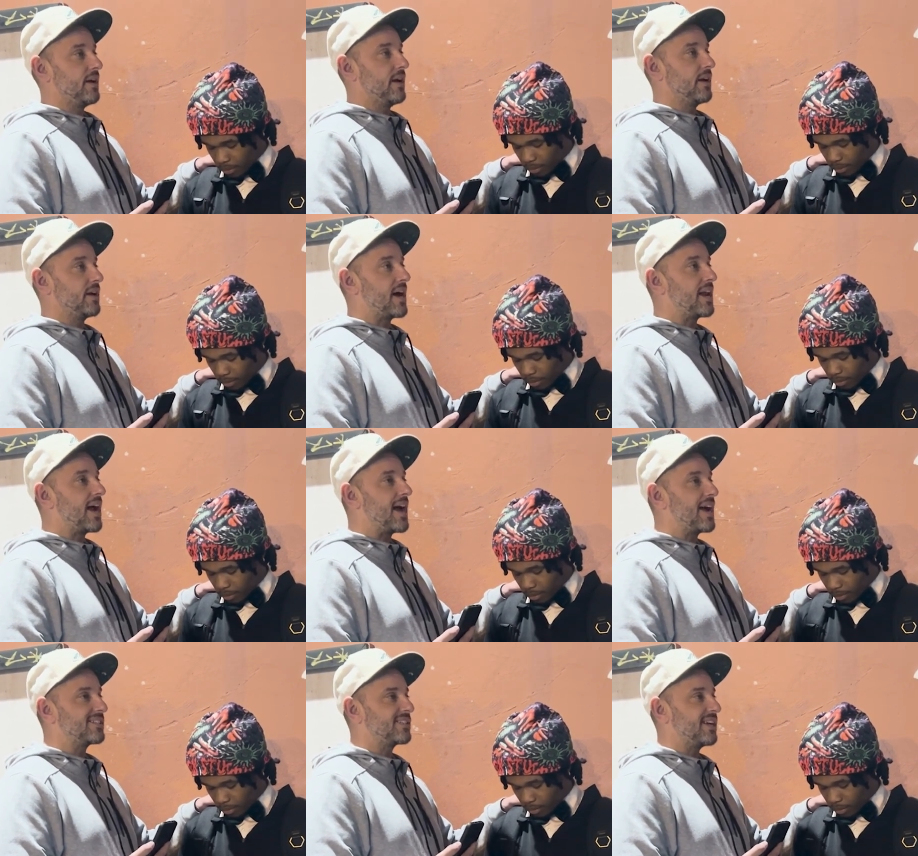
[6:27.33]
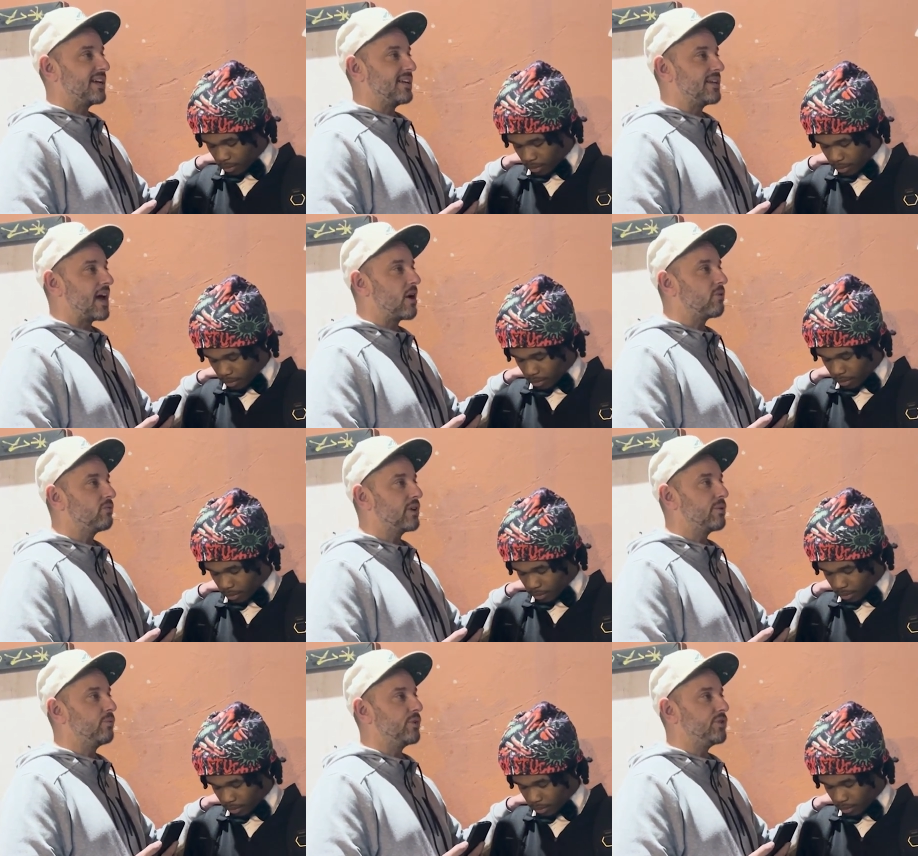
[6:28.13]
Speaker 1: And God, I ask that not
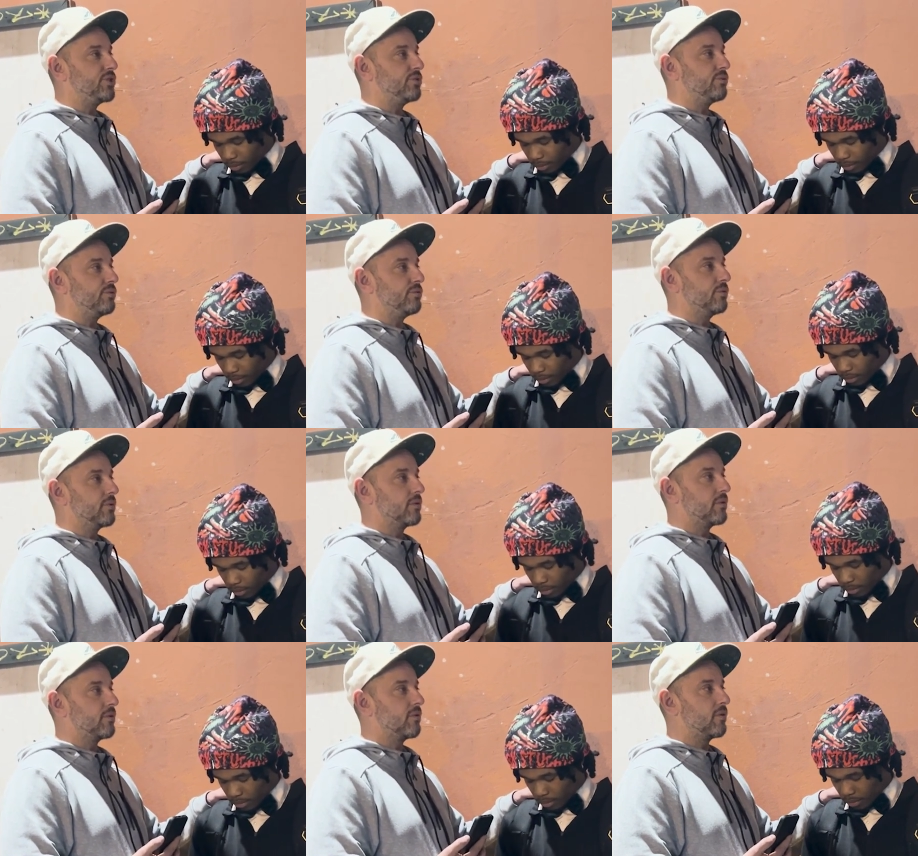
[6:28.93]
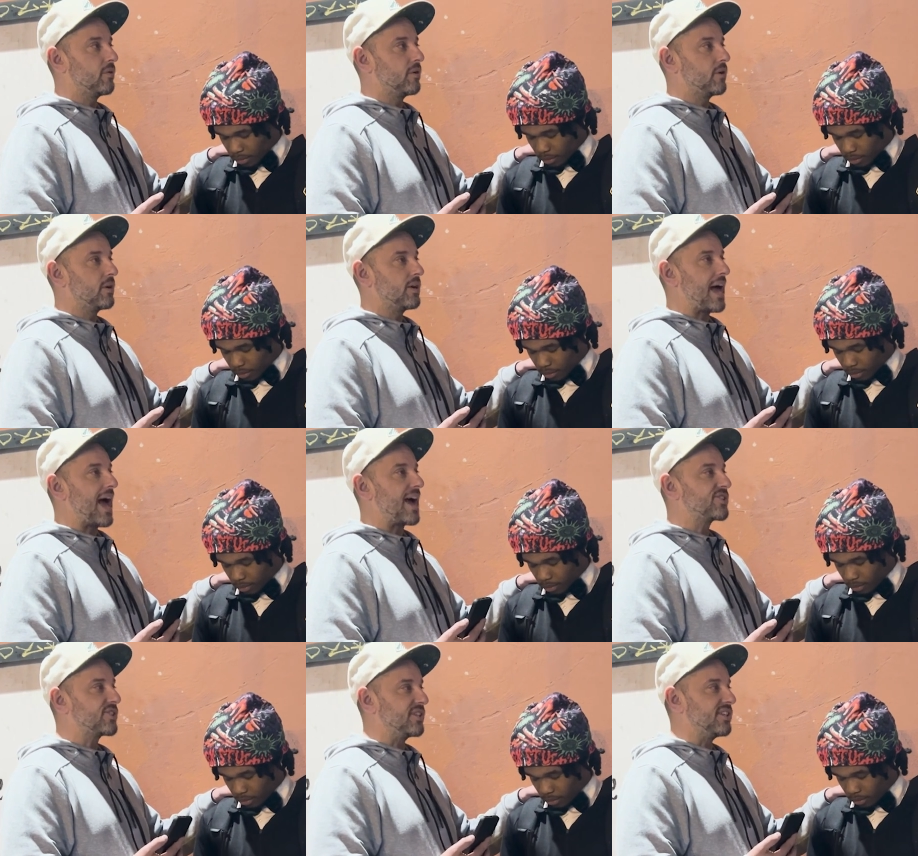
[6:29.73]
only would you
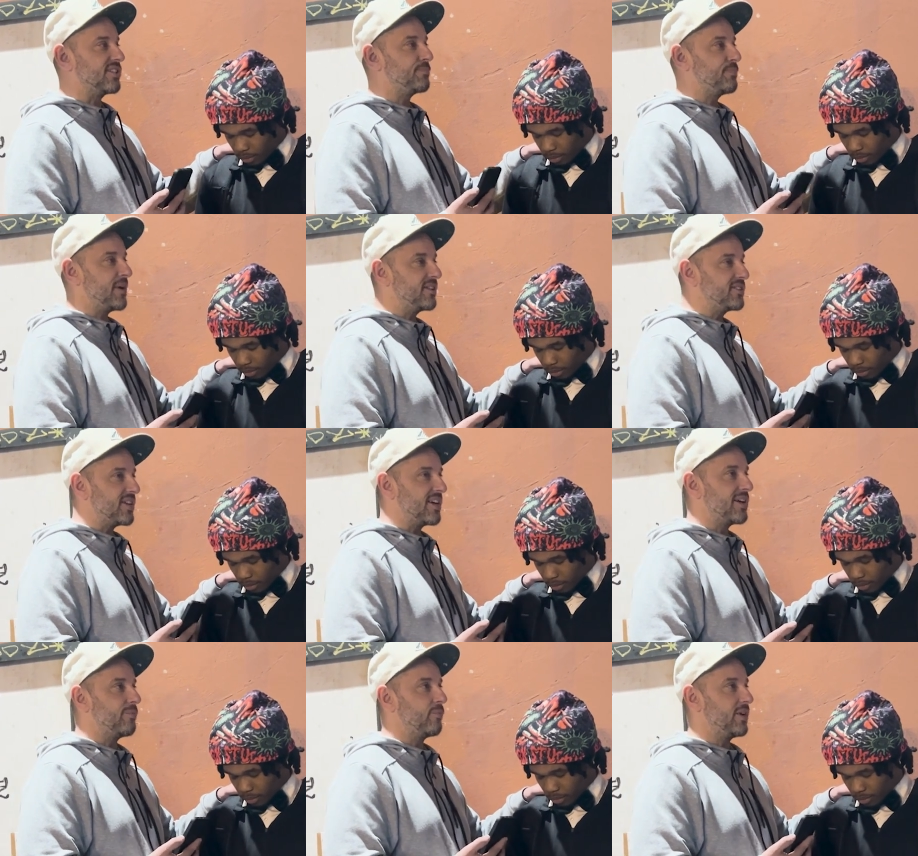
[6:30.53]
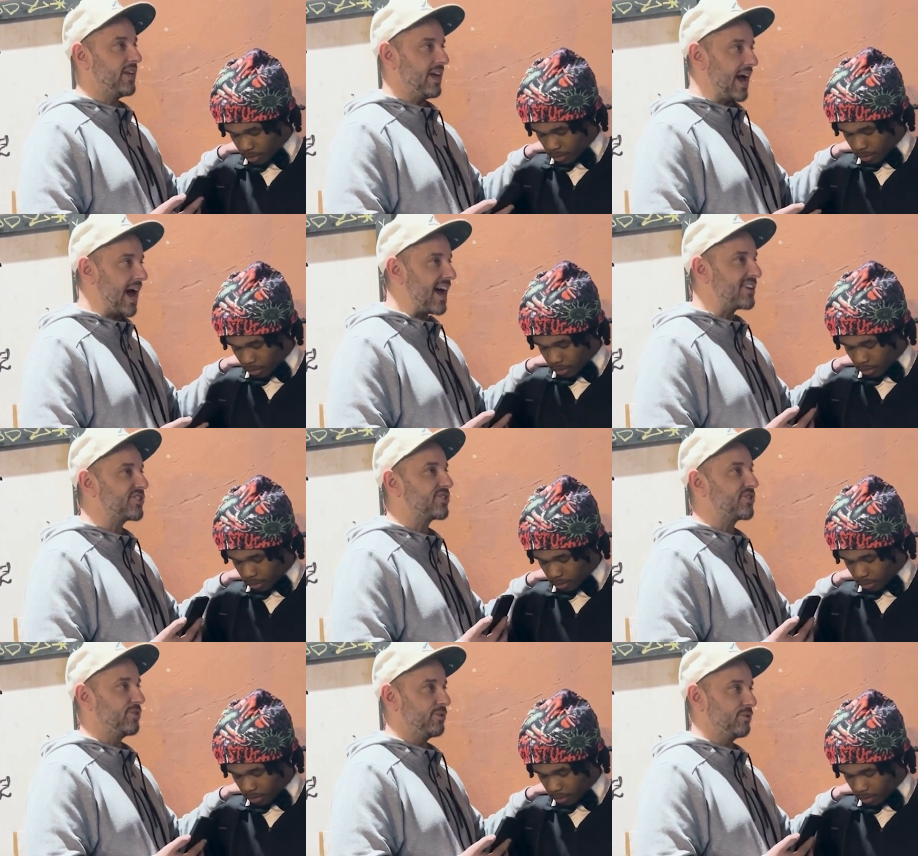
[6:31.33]
actually speak to him when he
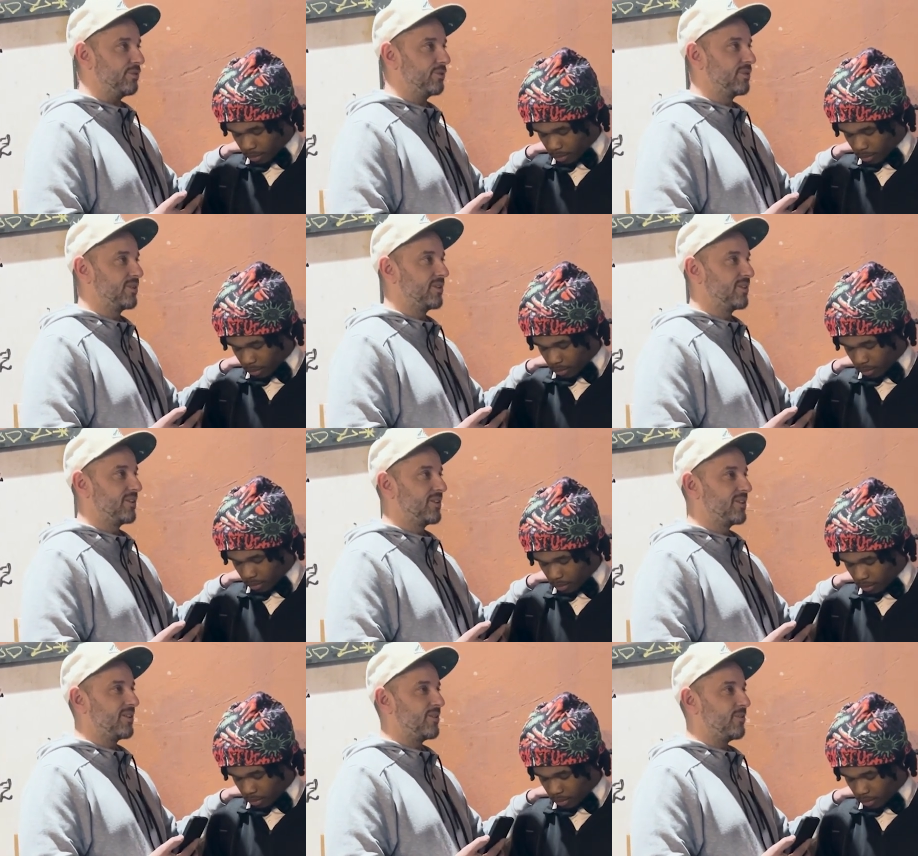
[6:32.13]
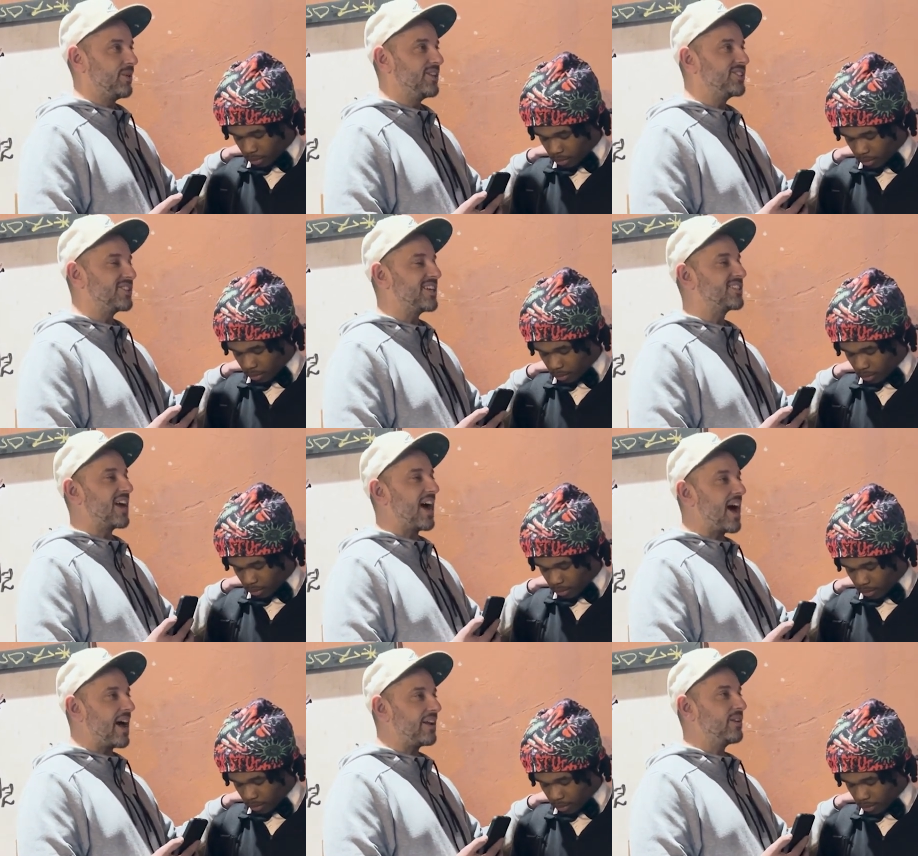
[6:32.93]
asks you, when he says,
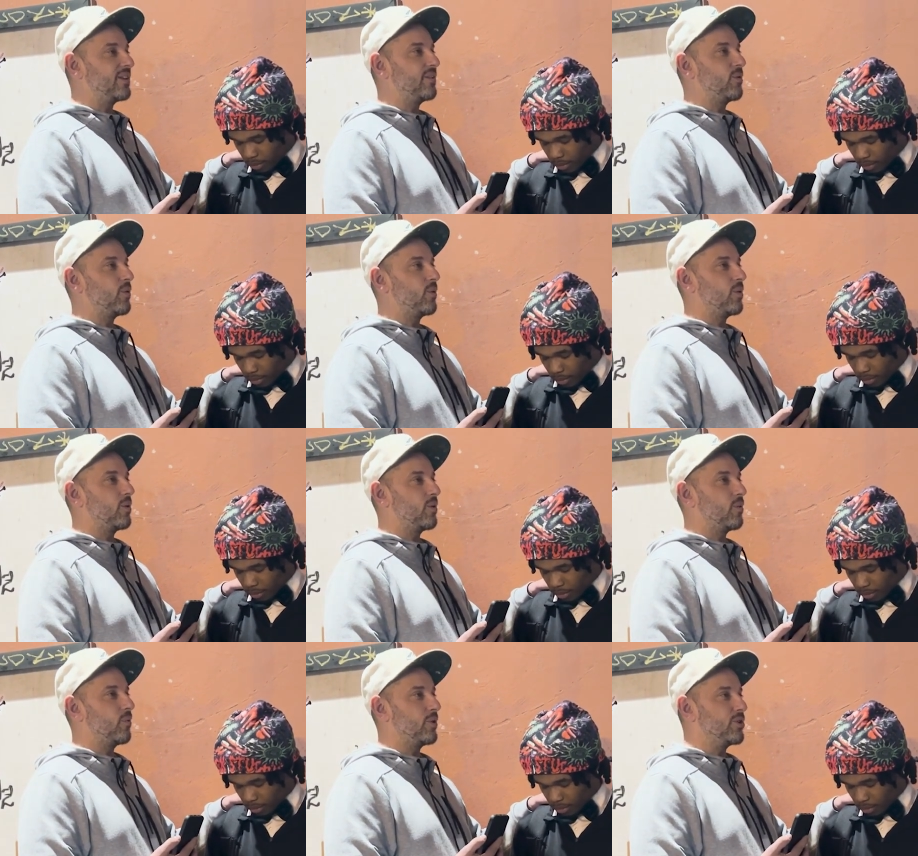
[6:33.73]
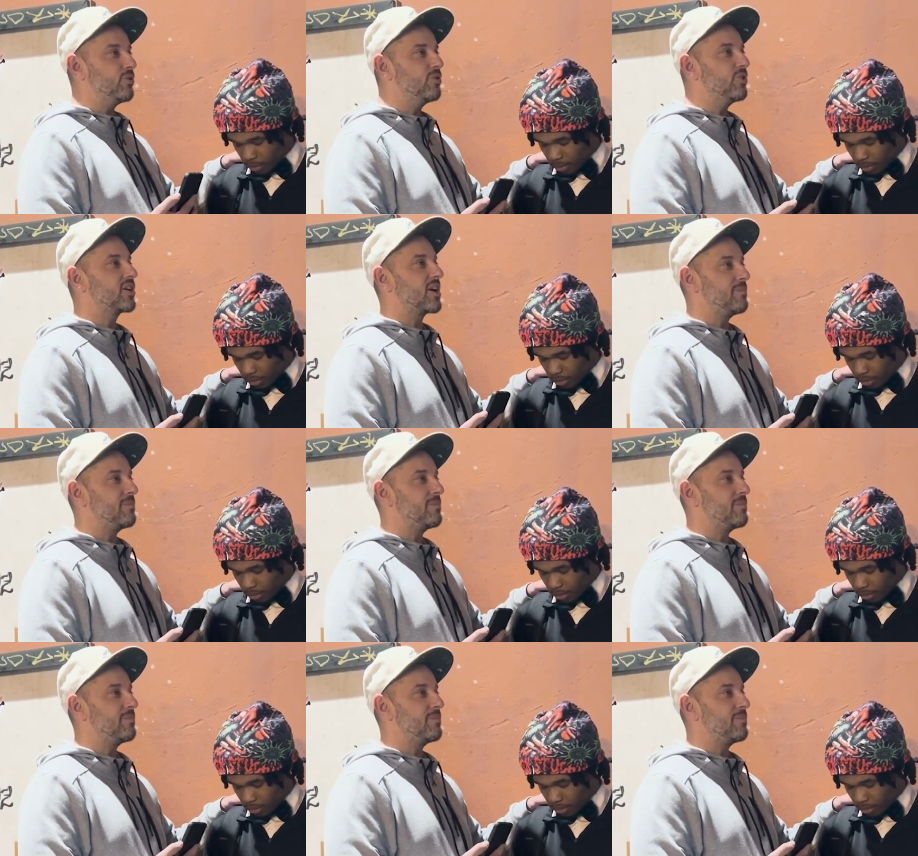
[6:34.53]
God, when you look